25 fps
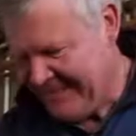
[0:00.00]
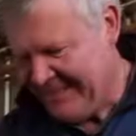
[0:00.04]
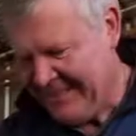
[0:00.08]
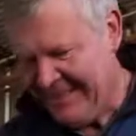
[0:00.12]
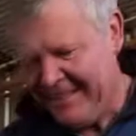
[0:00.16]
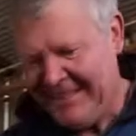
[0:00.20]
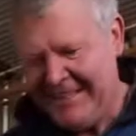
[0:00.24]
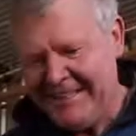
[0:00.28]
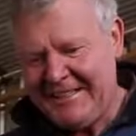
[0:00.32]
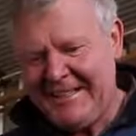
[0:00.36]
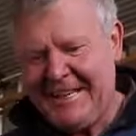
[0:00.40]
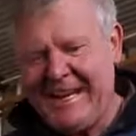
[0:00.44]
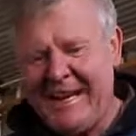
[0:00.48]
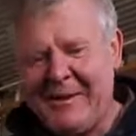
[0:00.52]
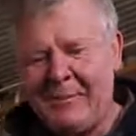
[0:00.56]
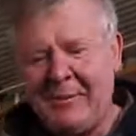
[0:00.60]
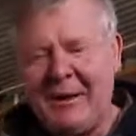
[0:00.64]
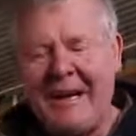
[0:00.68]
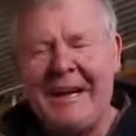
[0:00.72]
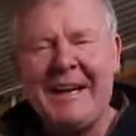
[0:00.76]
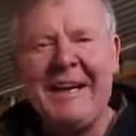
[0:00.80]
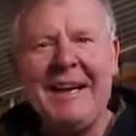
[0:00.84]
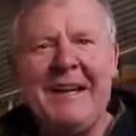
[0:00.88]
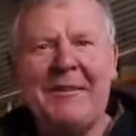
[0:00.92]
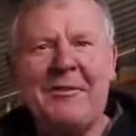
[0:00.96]
You can see how
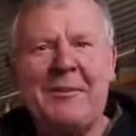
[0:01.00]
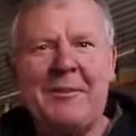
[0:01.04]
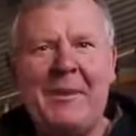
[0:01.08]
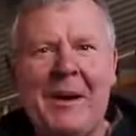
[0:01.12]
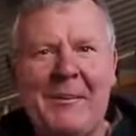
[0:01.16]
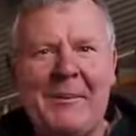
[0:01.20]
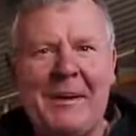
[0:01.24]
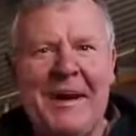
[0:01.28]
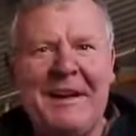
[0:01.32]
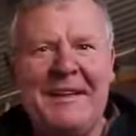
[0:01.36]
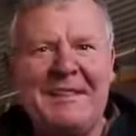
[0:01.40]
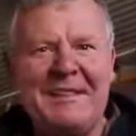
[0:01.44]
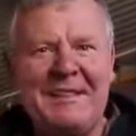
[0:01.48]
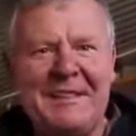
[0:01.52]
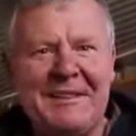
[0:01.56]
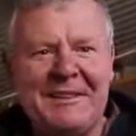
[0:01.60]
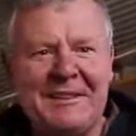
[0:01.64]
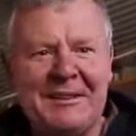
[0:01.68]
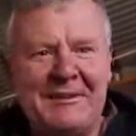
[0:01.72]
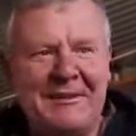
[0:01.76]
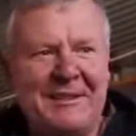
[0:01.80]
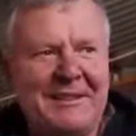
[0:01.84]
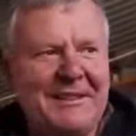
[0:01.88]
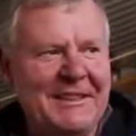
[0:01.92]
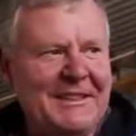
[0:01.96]
bloody level my bench is,
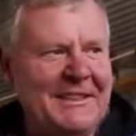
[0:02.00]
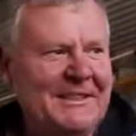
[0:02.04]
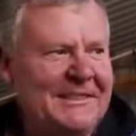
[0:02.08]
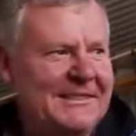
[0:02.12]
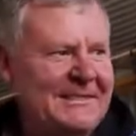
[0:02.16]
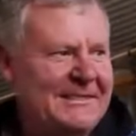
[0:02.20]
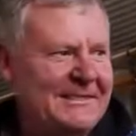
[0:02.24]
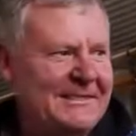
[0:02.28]
obviously.